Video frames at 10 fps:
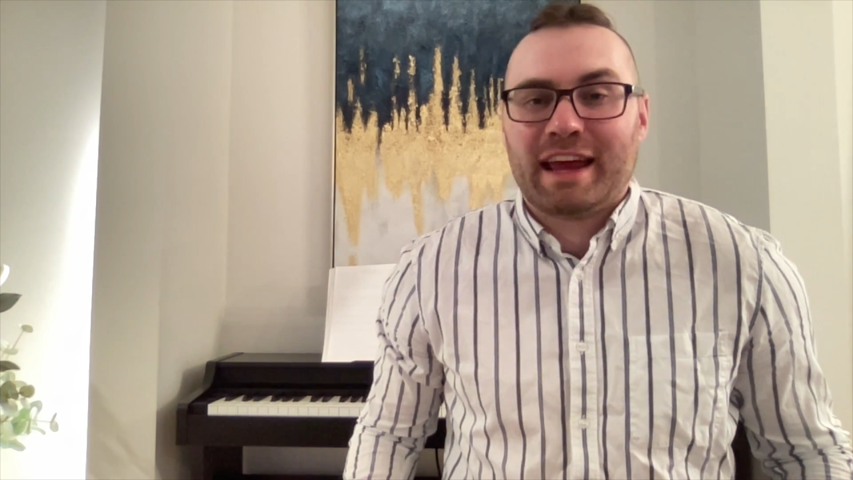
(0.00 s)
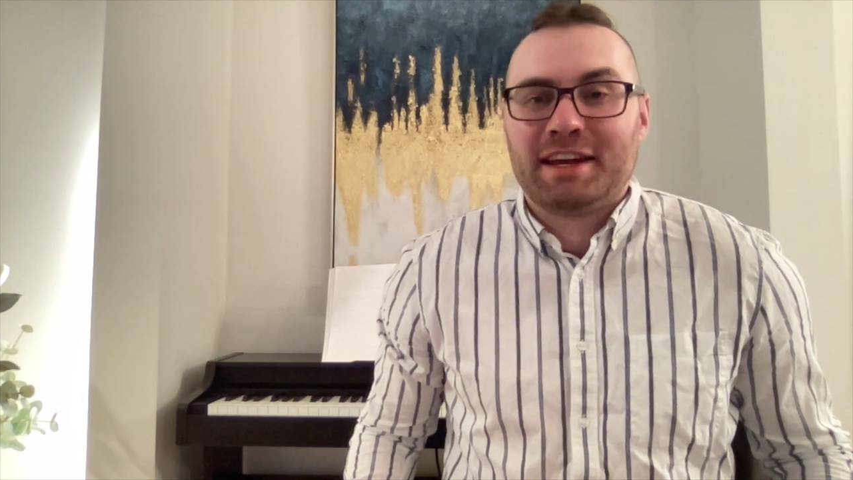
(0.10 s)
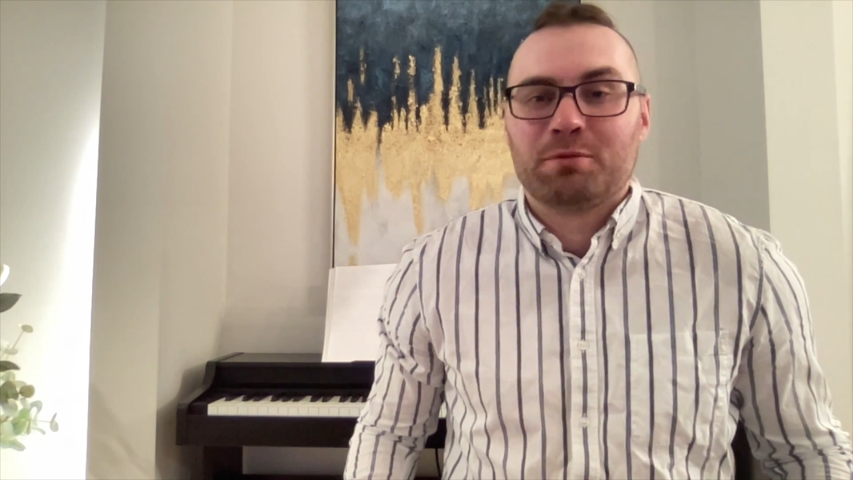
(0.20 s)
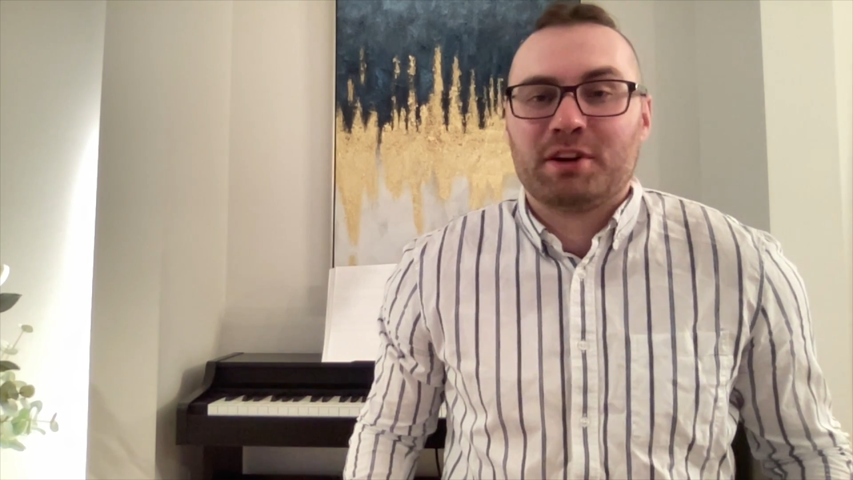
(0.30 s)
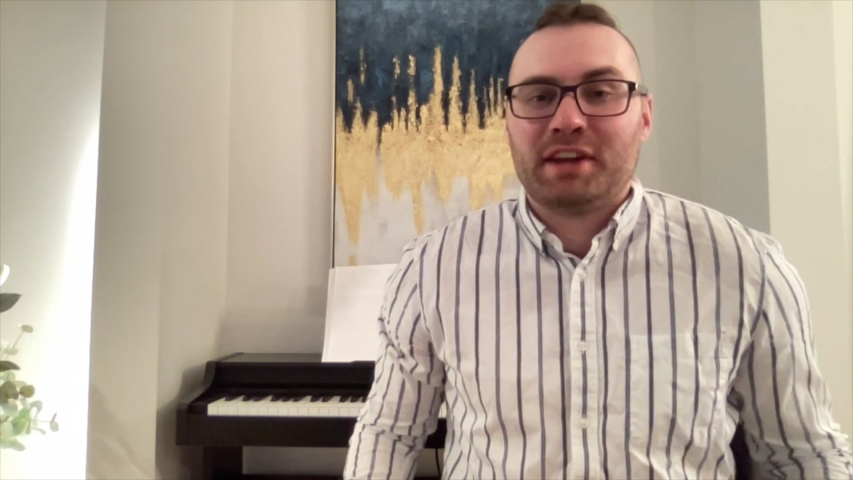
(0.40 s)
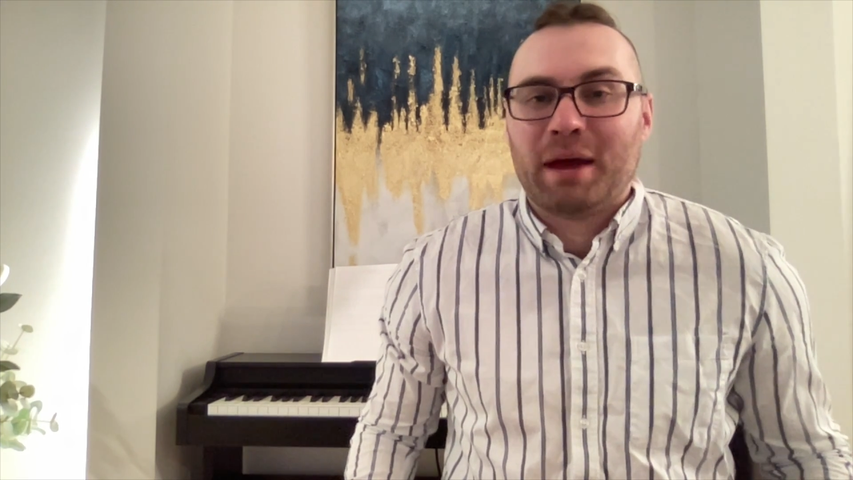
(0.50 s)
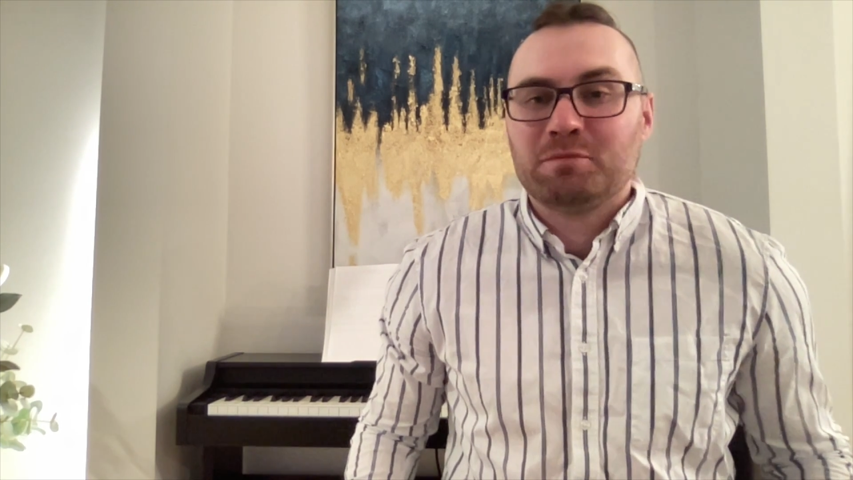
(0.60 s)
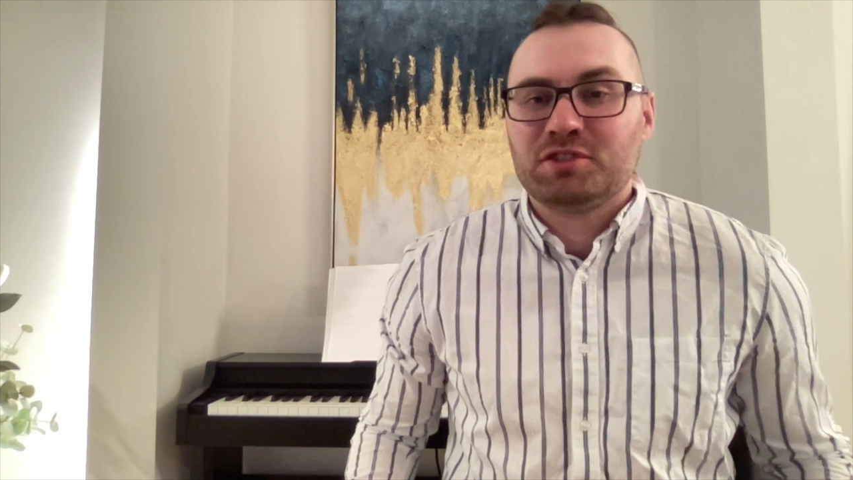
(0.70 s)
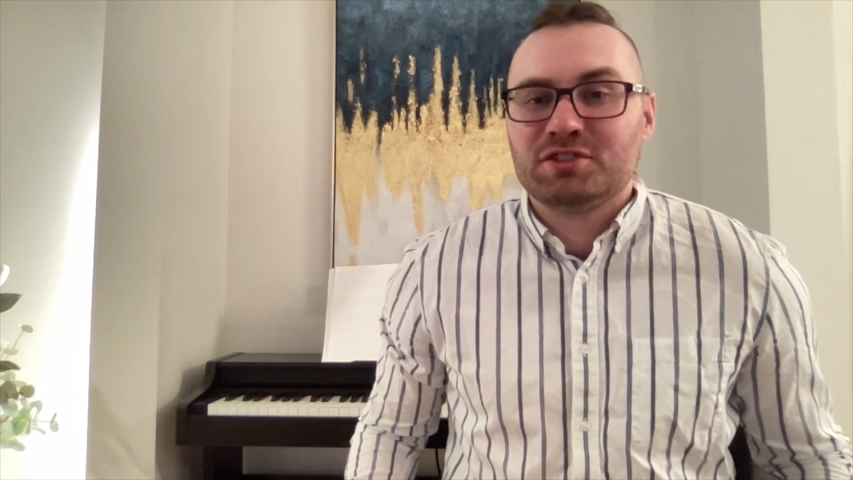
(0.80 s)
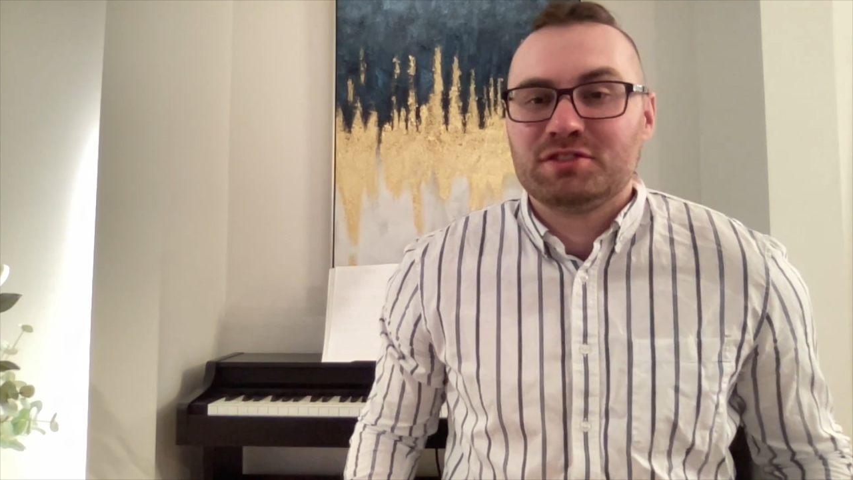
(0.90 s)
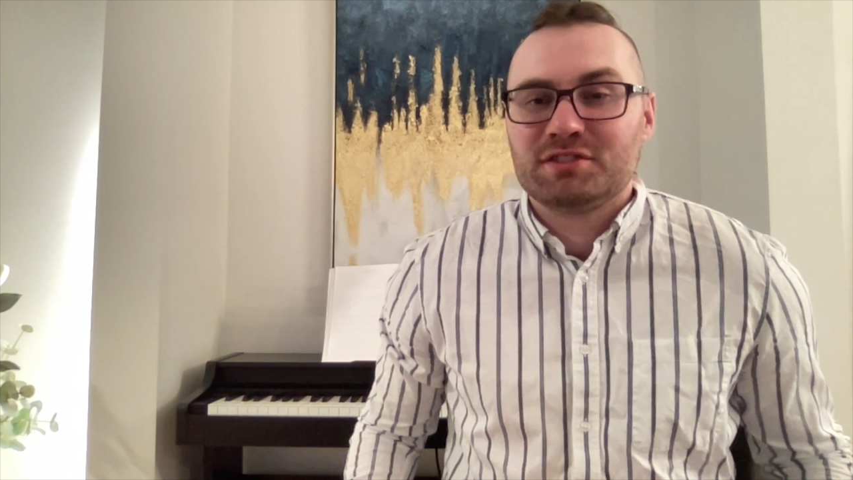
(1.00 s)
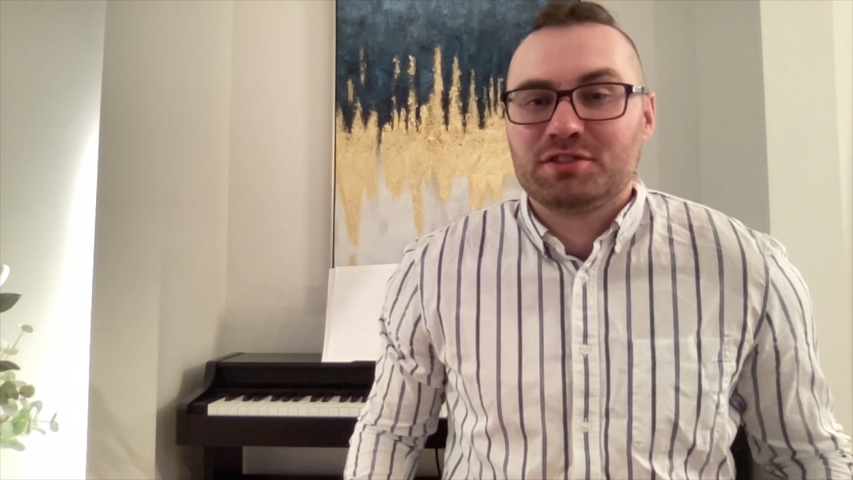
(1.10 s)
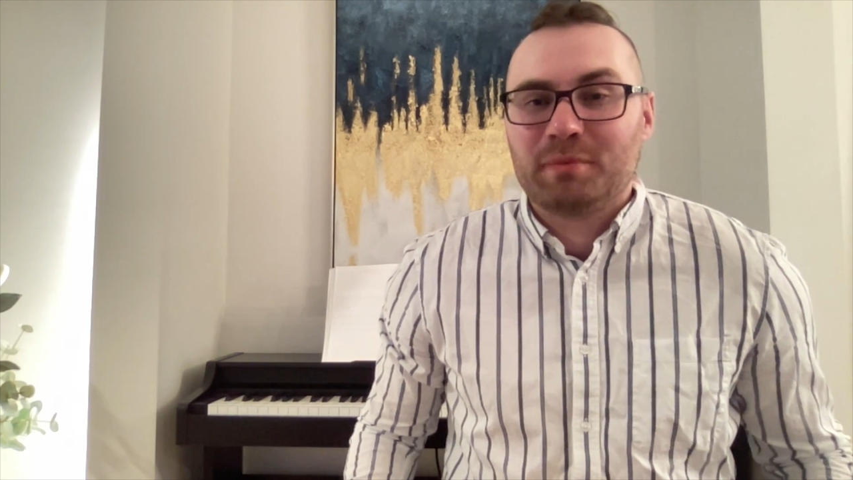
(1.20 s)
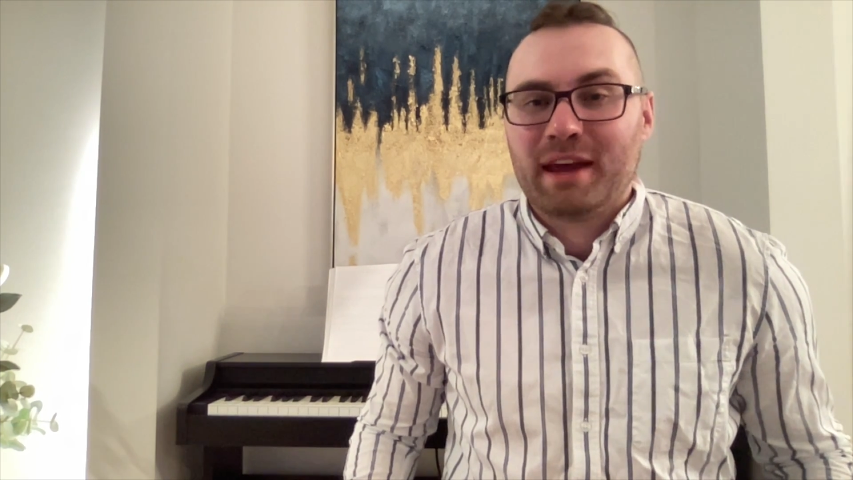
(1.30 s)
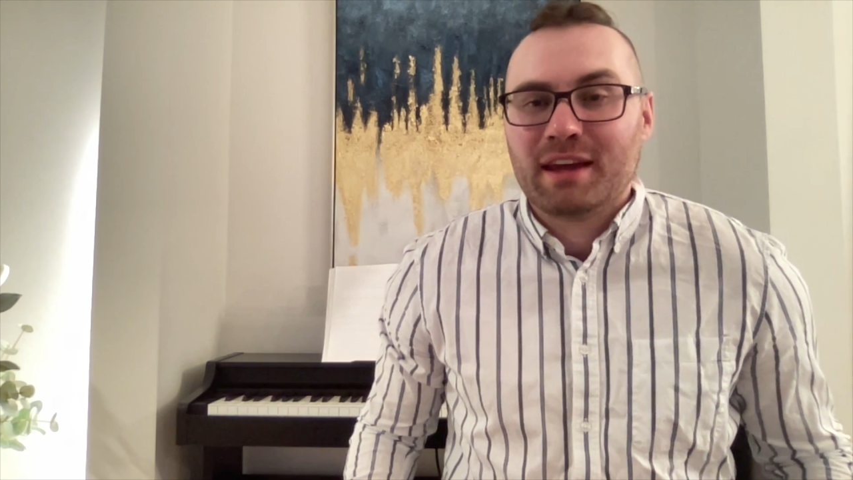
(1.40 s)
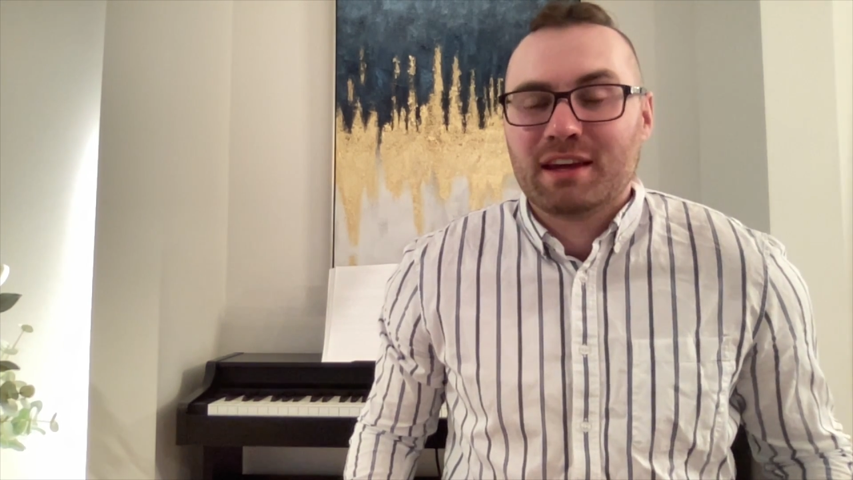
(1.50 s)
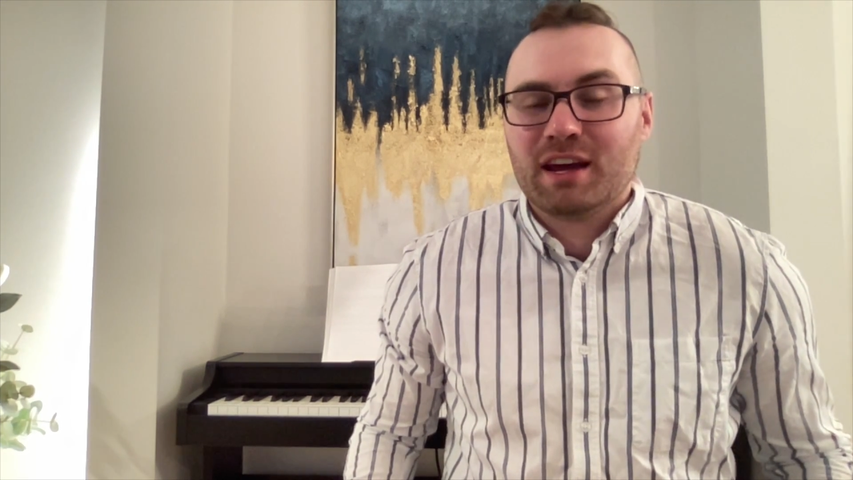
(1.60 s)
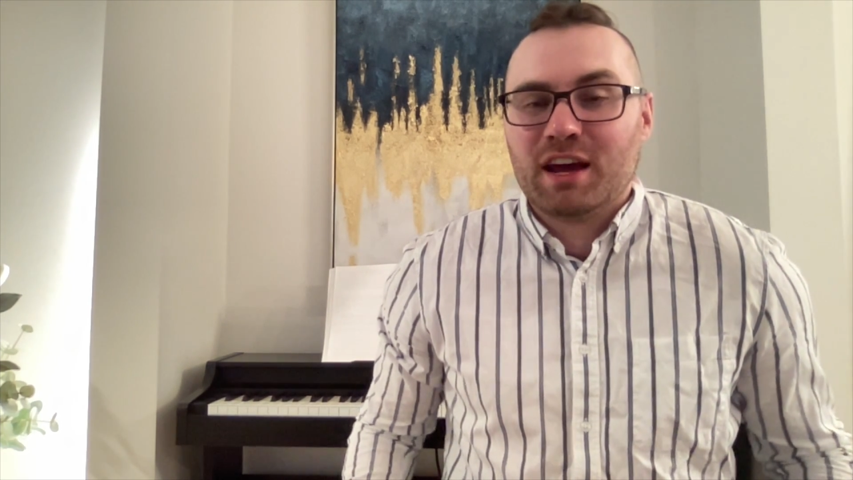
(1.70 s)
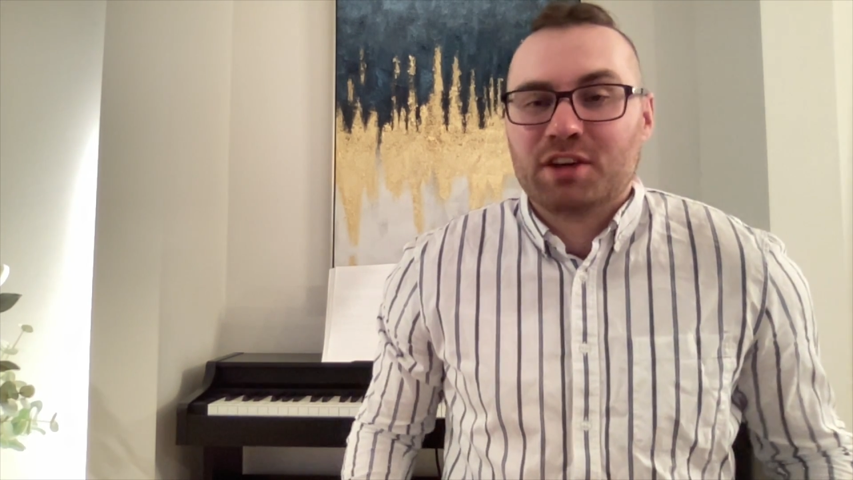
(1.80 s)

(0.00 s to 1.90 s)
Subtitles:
any redemptions you make,